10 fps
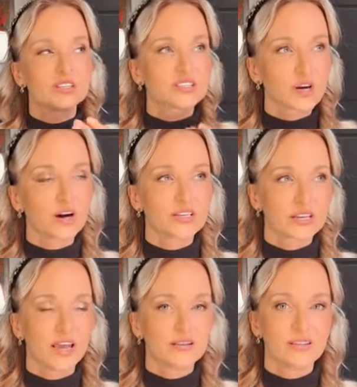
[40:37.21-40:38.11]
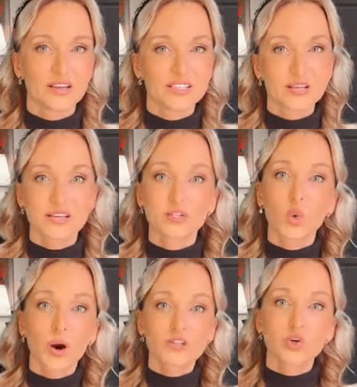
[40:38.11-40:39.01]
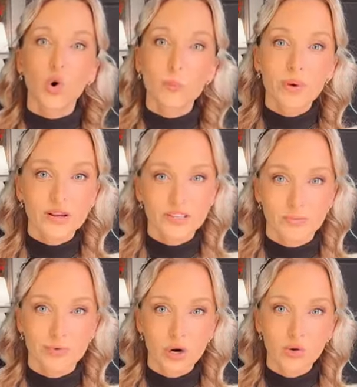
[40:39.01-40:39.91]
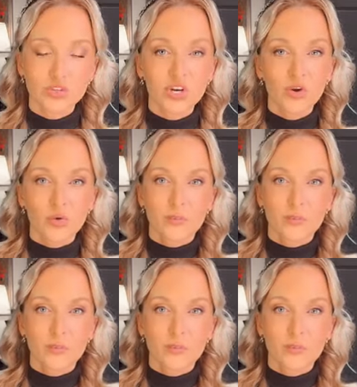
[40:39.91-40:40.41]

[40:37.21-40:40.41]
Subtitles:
start again, in this case, quite complex approach.